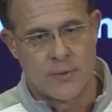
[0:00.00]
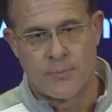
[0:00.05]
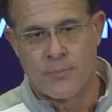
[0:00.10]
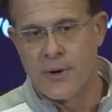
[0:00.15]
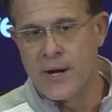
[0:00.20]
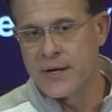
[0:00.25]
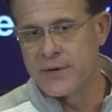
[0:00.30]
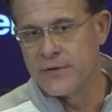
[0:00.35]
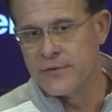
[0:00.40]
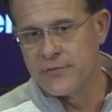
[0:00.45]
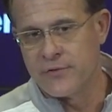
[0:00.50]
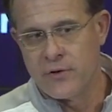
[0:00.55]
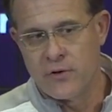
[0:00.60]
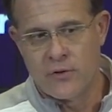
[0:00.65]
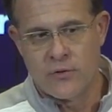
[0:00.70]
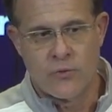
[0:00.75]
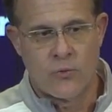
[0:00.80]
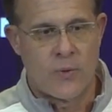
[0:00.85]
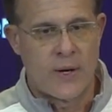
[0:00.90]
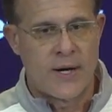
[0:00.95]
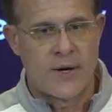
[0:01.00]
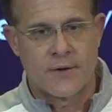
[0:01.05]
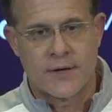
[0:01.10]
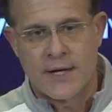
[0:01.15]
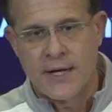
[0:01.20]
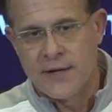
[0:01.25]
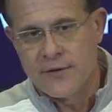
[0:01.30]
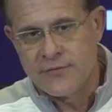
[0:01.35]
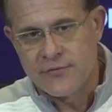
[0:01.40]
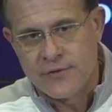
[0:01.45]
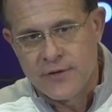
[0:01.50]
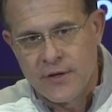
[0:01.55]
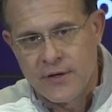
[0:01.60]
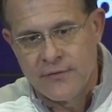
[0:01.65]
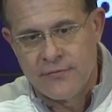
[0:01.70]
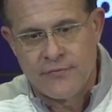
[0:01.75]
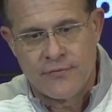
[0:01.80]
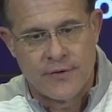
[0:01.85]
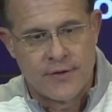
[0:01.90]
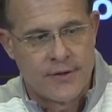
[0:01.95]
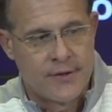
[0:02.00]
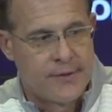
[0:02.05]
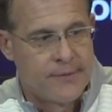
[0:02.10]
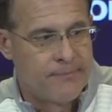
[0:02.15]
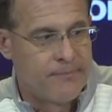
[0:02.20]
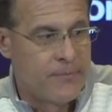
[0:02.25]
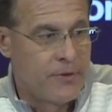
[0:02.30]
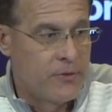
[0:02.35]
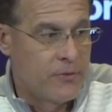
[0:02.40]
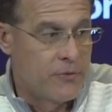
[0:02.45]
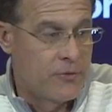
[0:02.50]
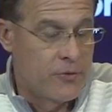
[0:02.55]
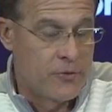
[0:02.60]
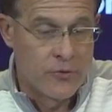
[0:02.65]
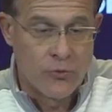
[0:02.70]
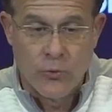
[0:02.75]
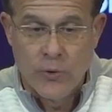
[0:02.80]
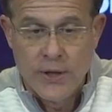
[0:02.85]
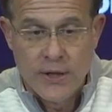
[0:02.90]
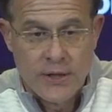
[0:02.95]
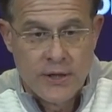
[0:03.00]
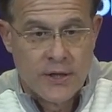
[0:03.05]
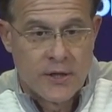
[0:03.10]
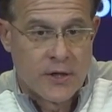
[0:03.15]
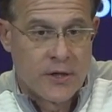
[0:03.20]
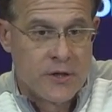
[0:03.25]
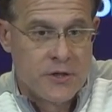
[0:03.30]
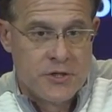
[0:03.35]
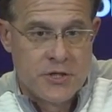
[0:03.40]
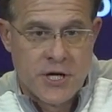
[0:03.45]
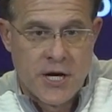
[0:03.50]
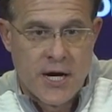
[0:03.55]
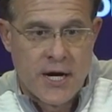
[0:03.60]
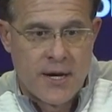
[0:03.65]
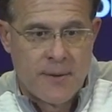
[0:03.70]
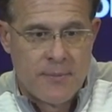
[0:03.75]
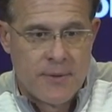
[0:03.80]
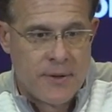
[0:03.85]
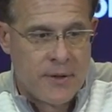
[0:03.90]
practiced all the Wildcat stuff, during the week, did a good job.